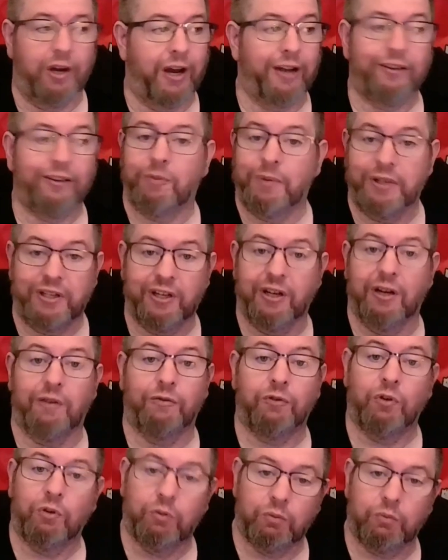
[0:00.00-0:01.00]
I have to be
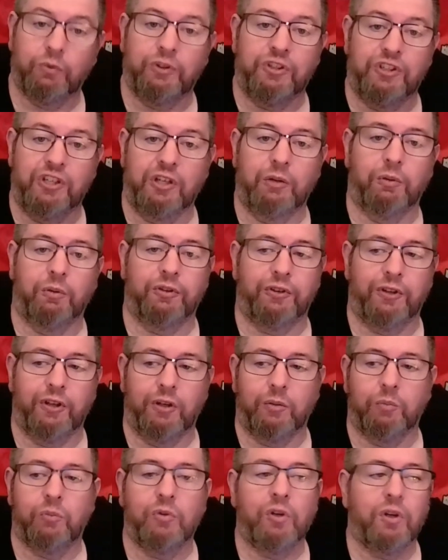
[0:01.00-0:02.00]
careful when dealing with
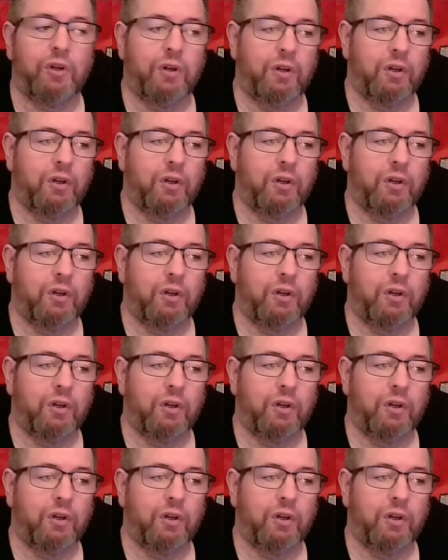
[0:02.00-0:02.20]
them,